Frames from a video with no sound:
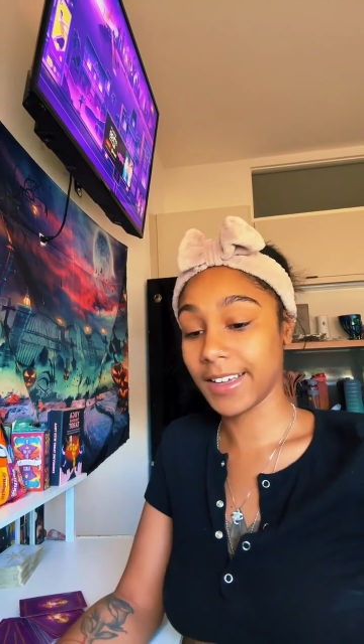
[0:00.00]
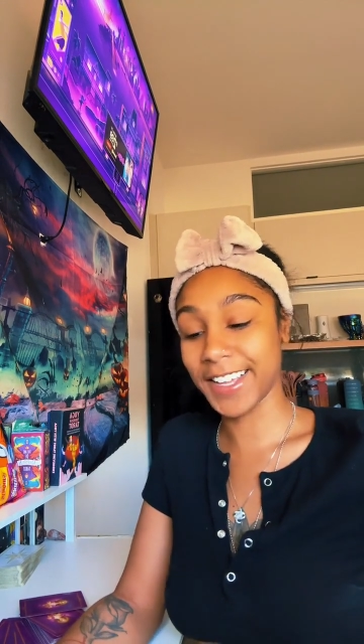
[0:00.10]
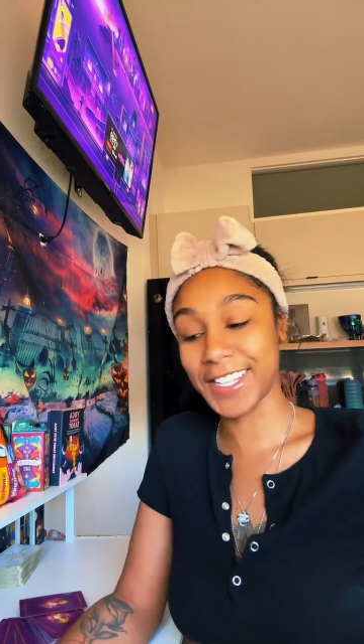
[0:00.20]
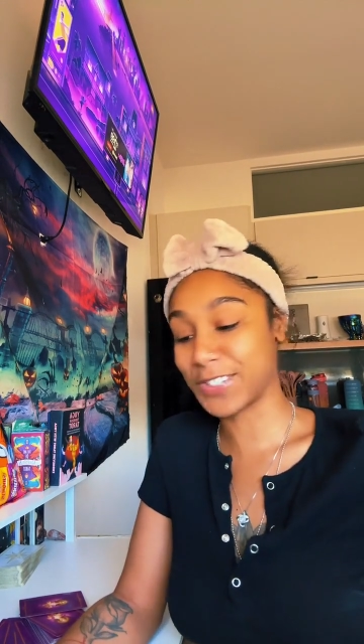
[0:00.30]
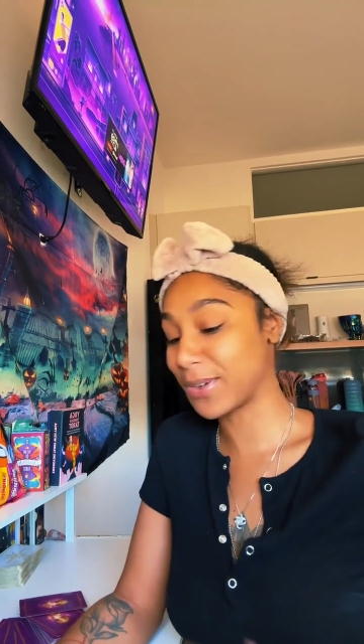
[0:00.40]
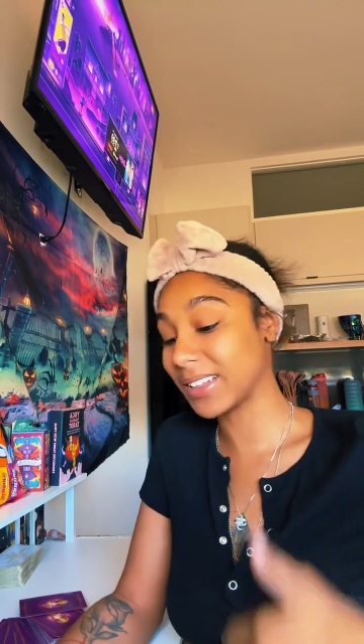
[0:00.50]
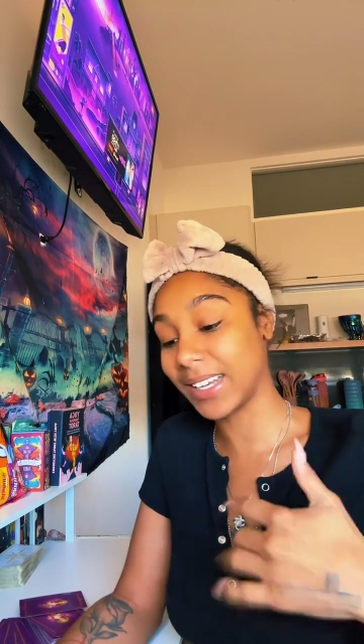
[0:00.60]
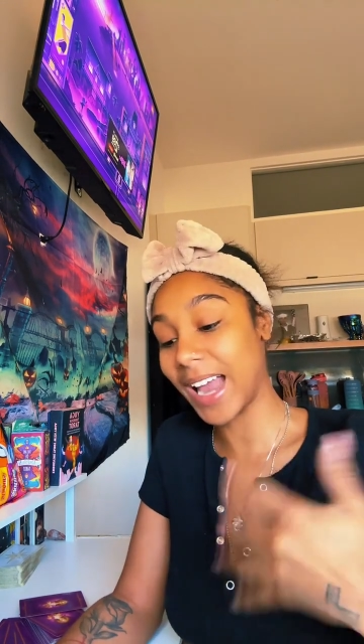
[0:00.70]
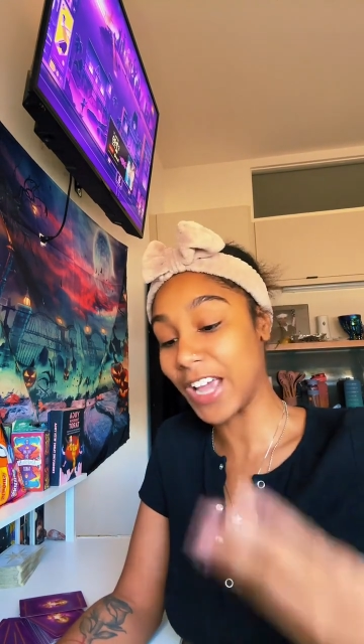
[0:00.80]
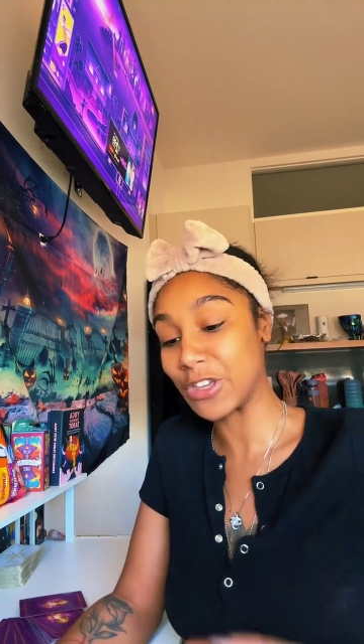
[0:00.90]
It's
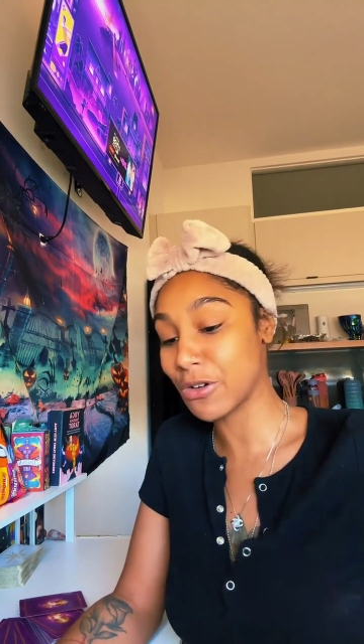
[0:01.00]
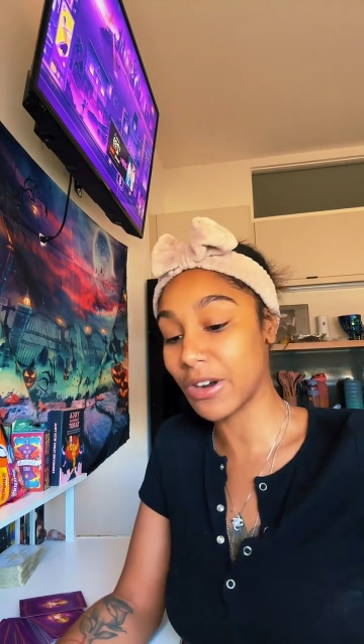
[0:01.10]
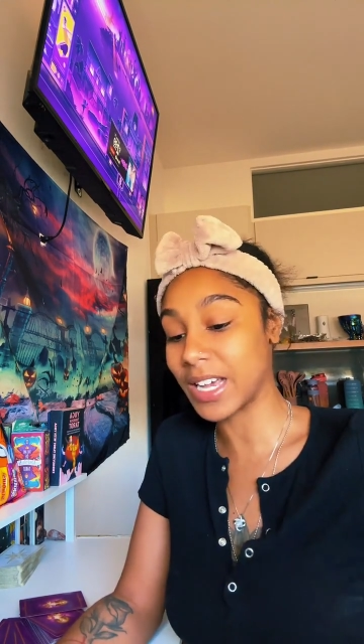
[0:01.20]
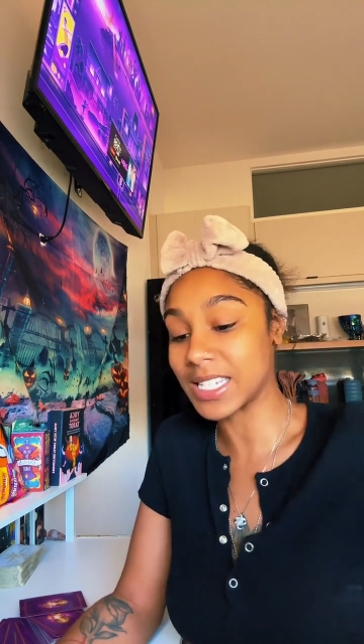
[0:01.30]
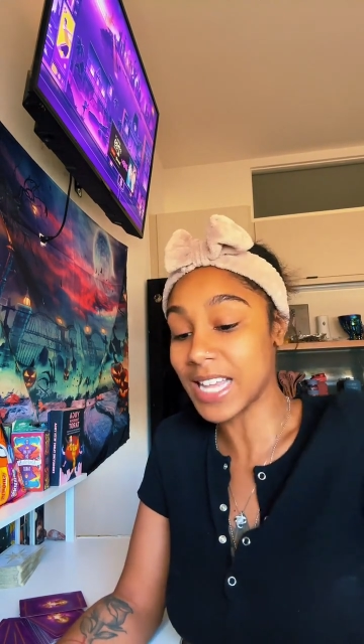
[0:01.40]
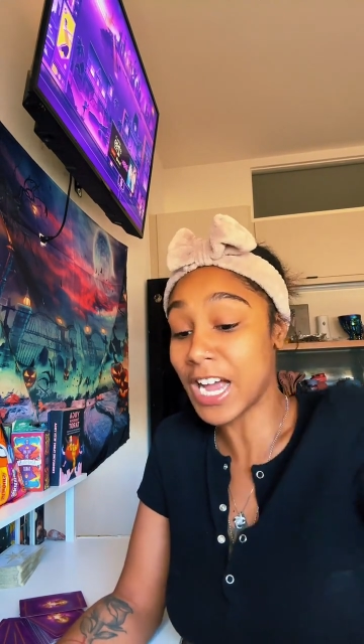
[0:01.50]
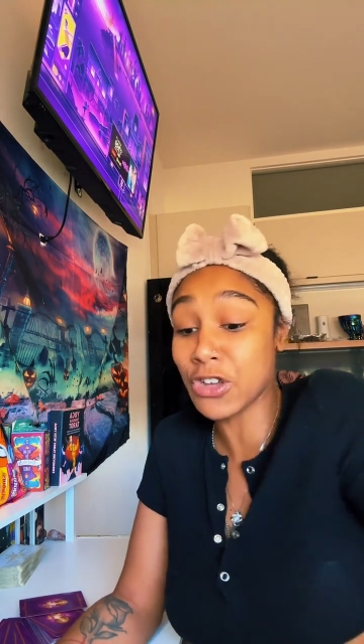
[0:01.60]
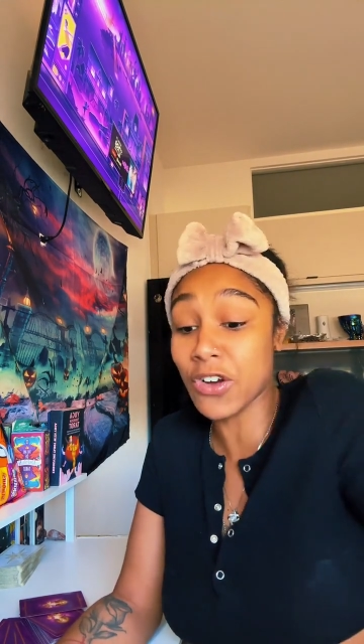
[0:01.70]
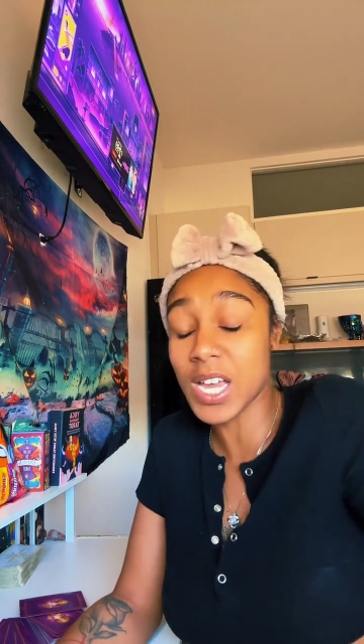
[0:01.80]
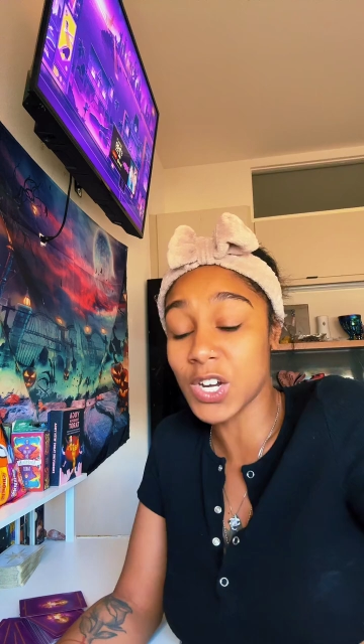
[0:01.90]
really not it's
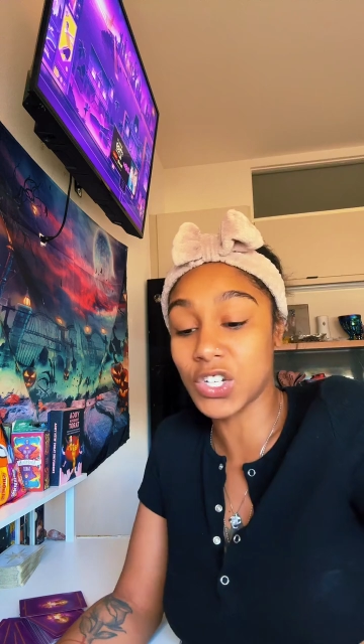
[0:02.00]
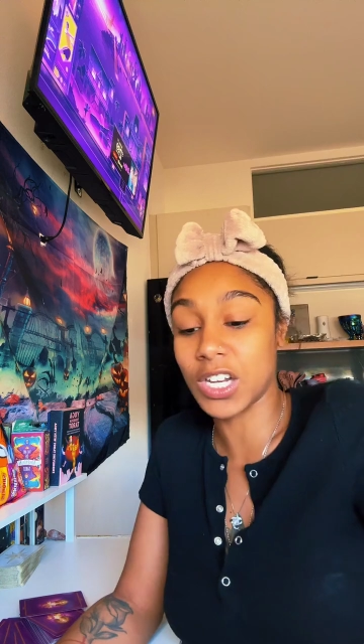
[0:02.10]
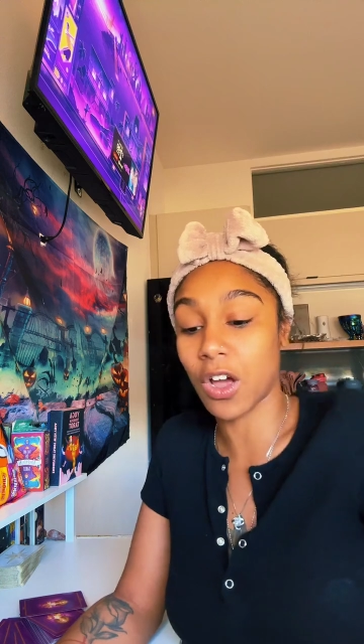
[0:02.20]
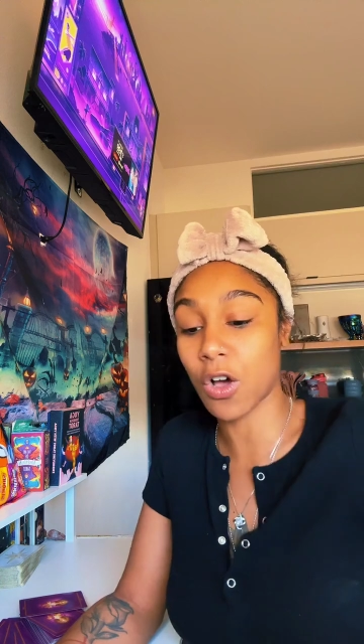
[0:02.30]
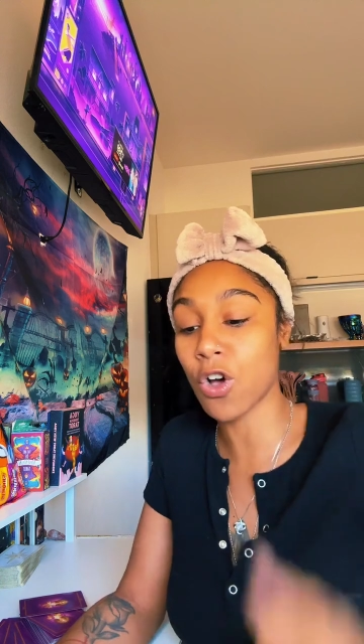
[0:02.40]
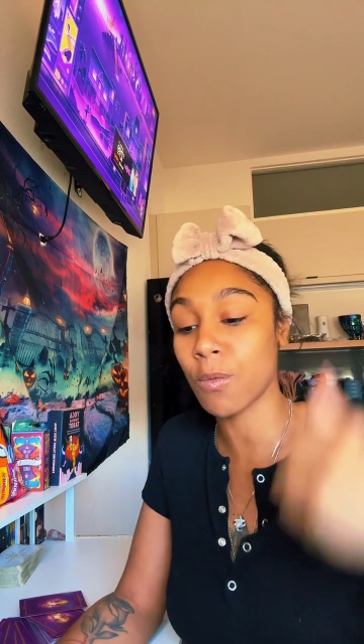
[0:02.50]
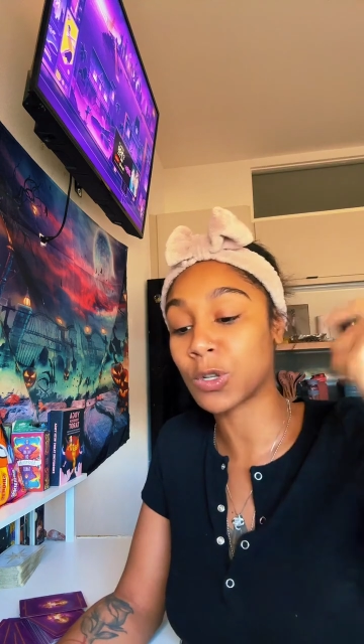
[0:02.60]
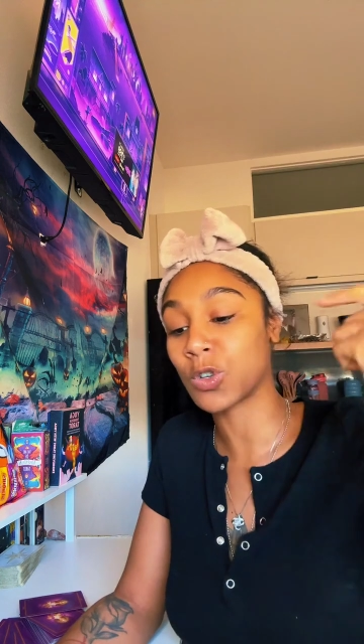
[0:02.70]
not your energy to hold,